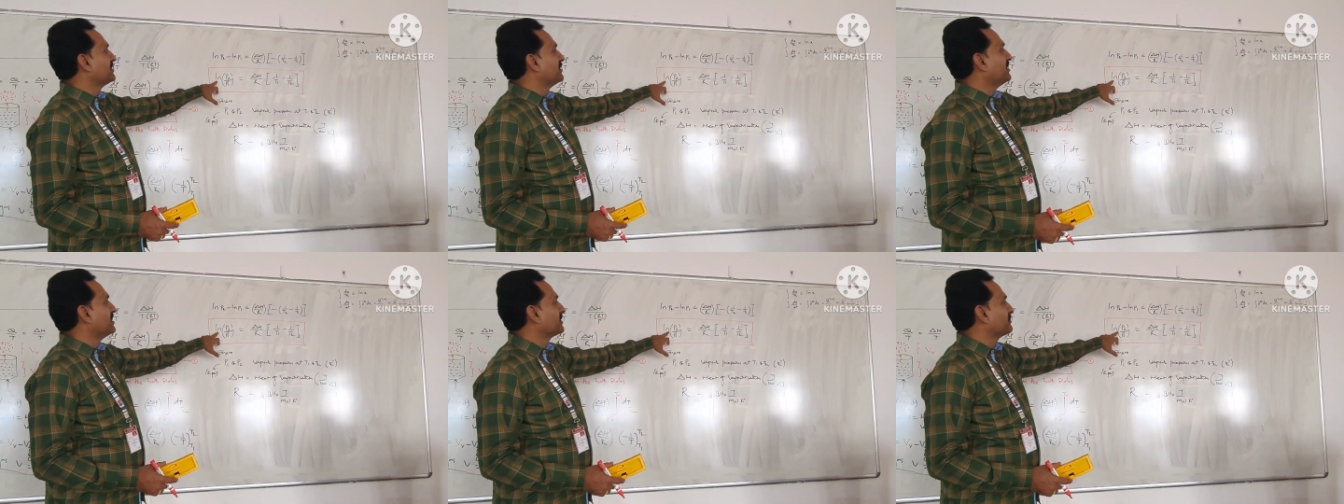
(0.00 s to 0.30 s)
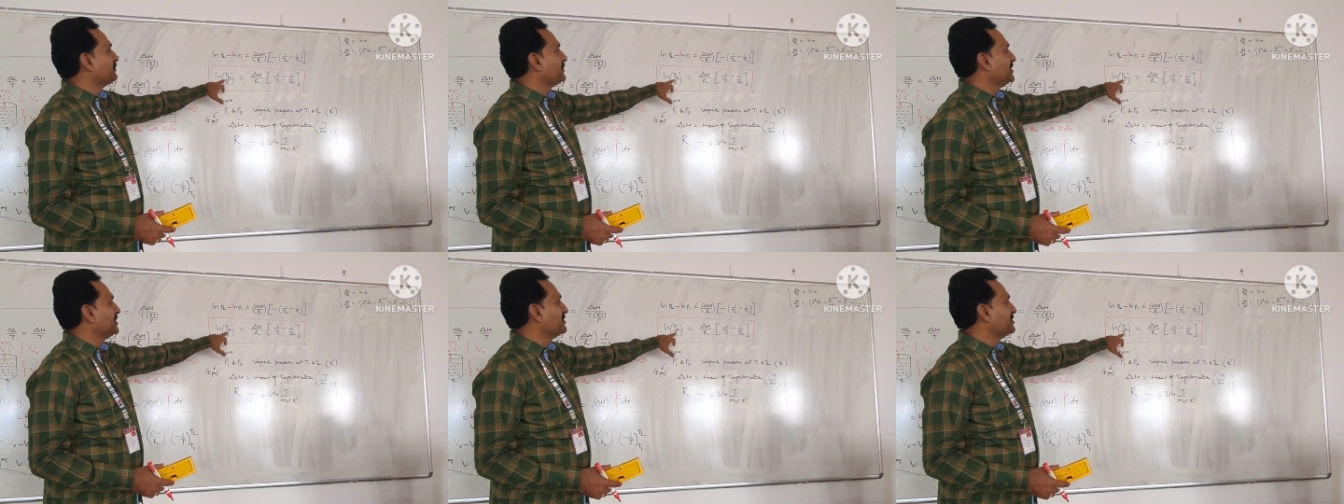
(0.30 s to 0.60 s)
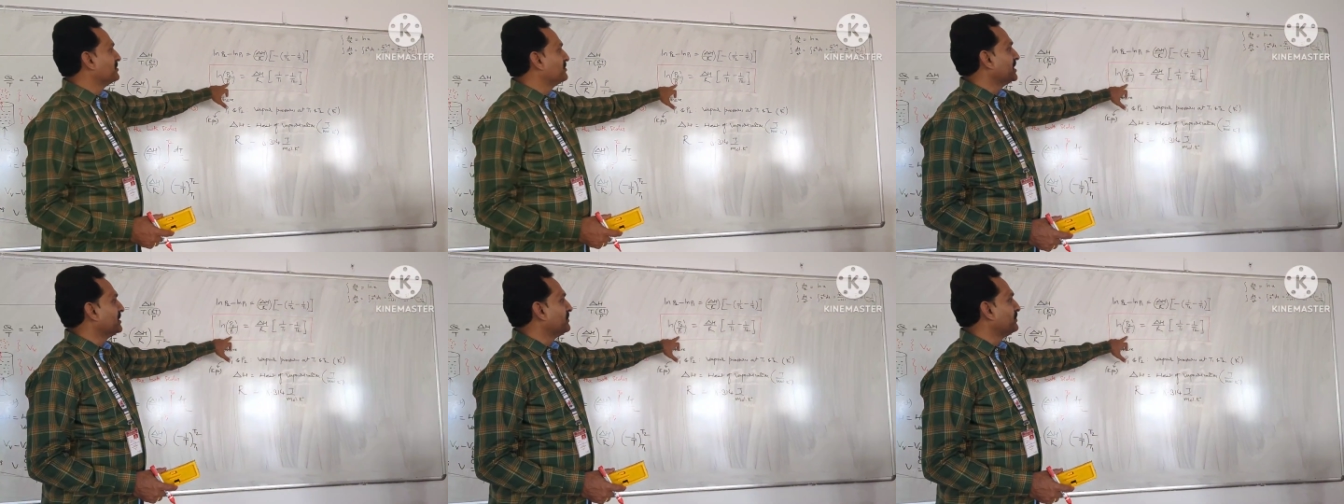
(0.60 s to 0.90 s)
Log
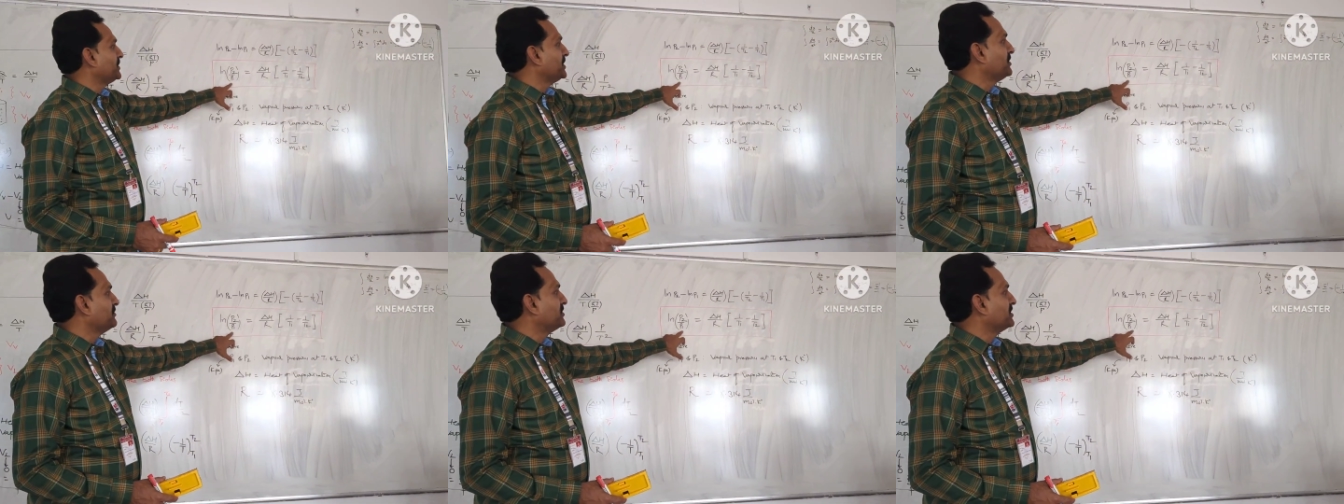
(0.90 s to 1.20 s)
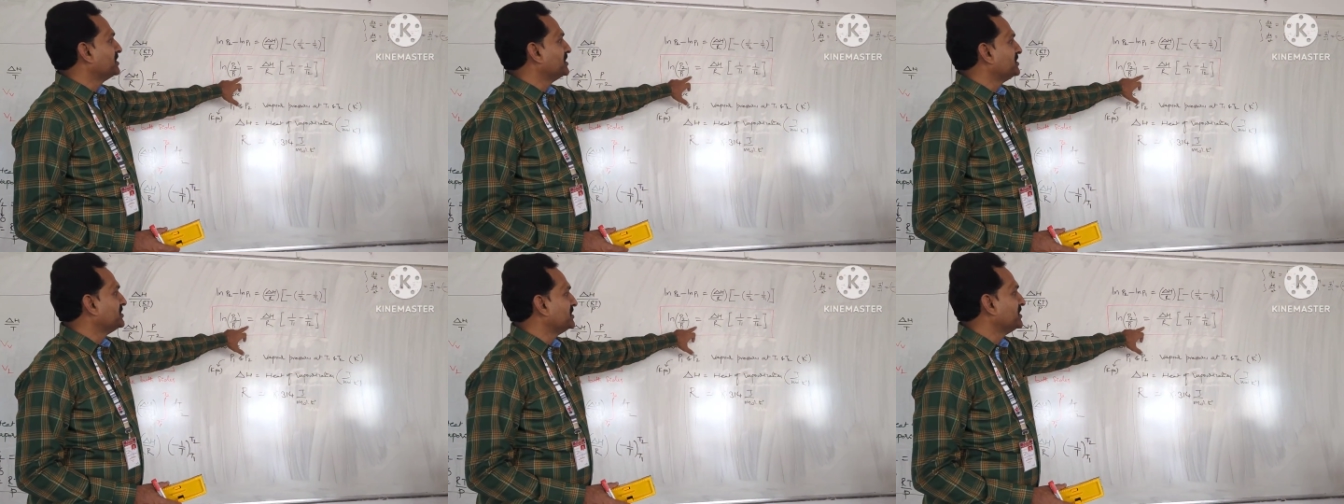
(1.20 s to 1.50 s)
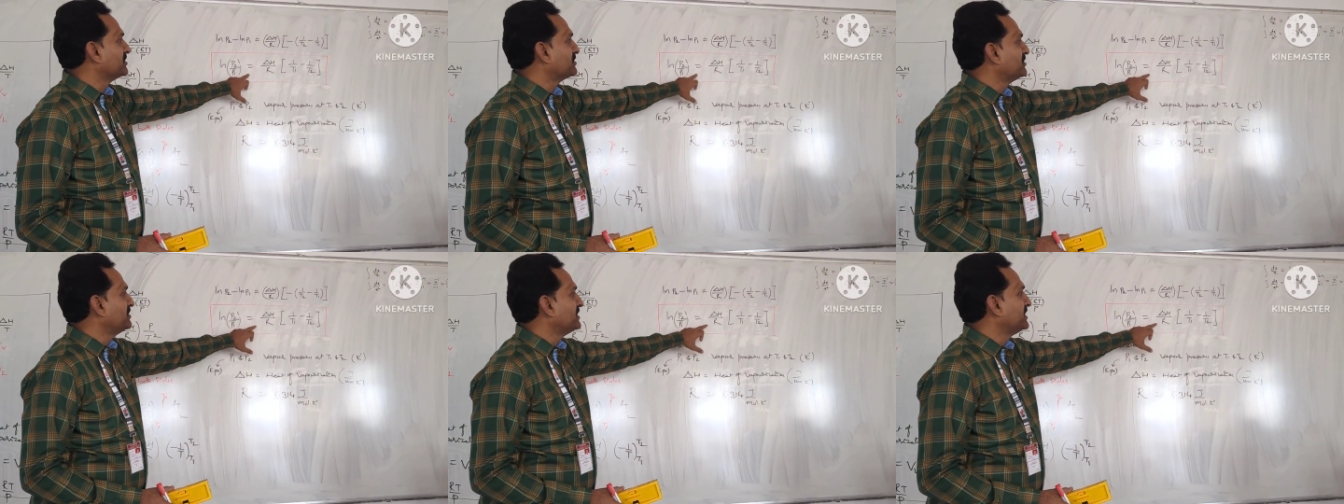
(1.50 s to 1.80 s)
P2 by P1
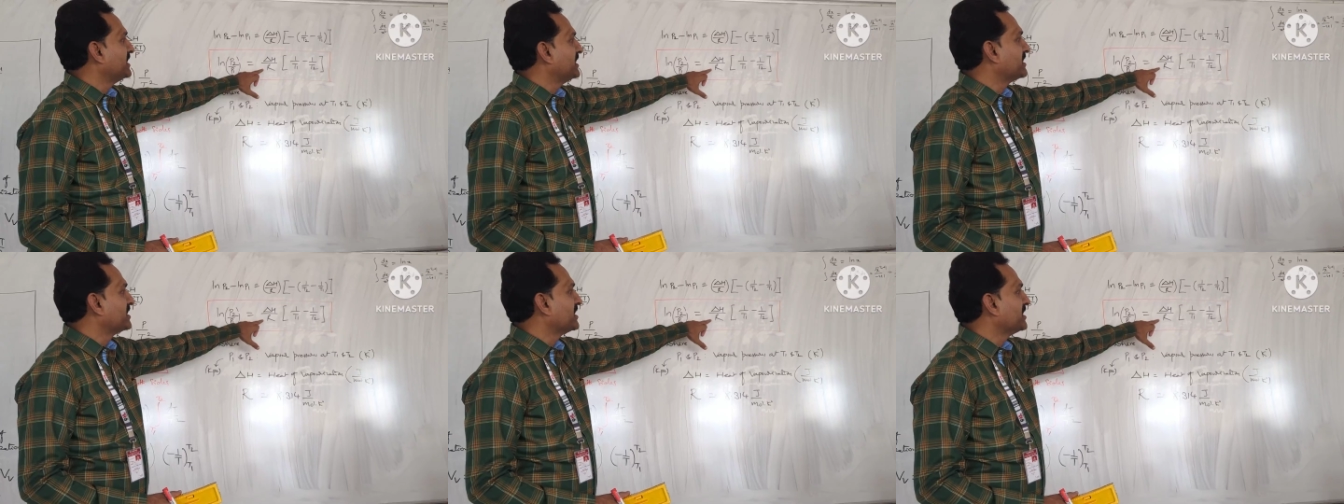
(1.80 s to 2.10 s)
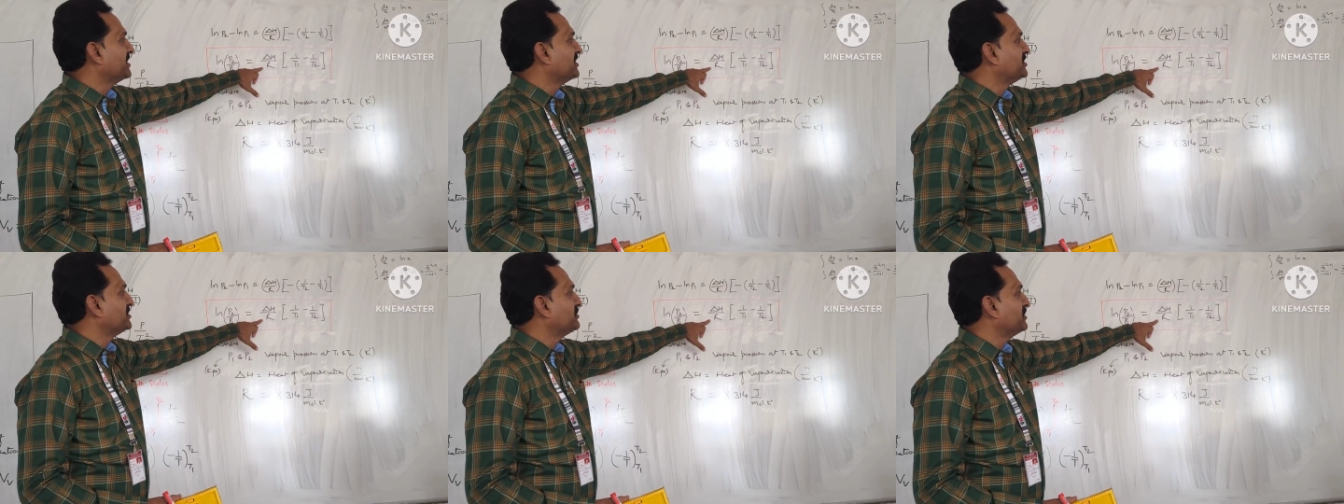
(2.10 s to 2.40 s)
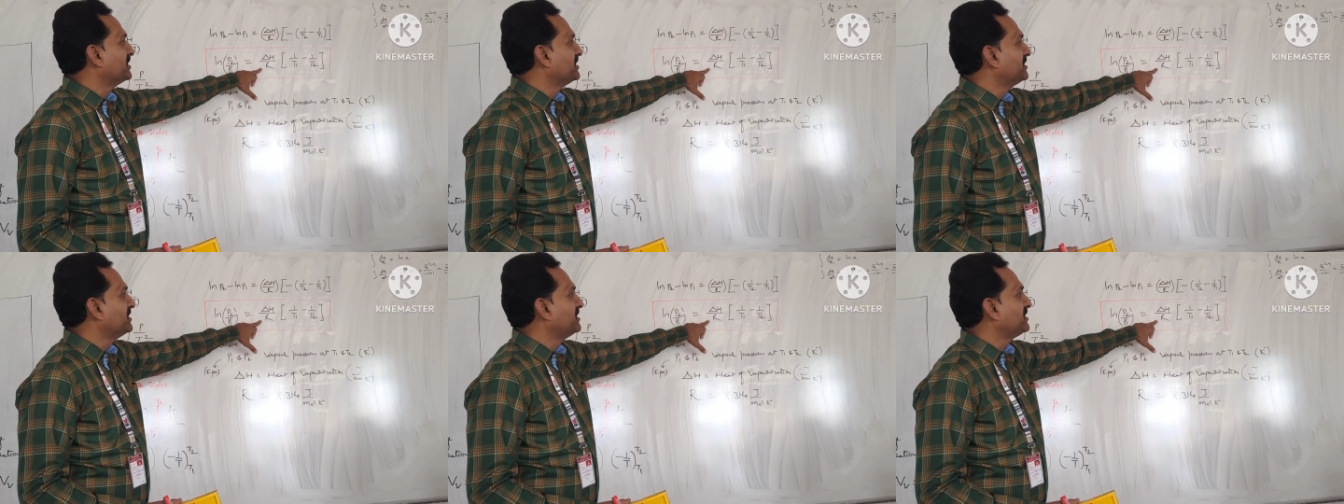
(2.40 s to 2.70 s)
is equal to delta H
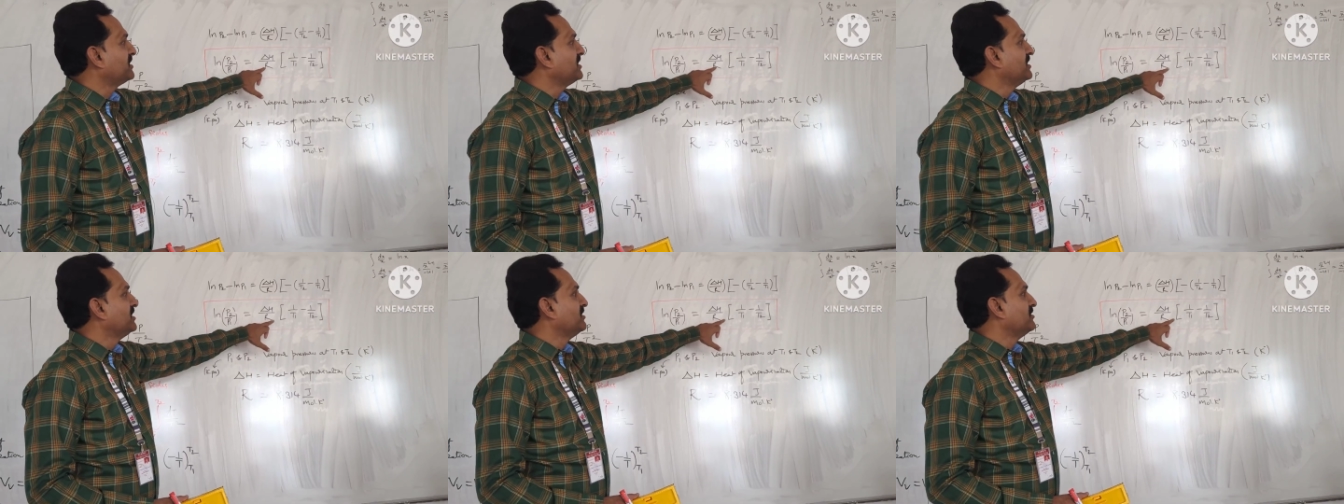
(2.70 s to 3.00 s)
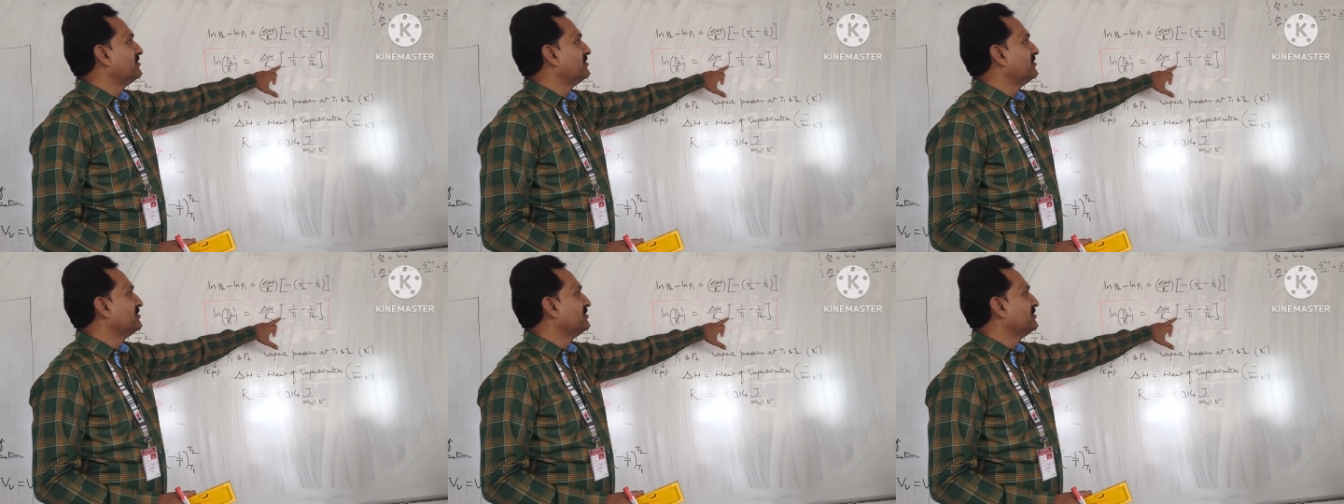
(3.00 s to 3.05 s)
by R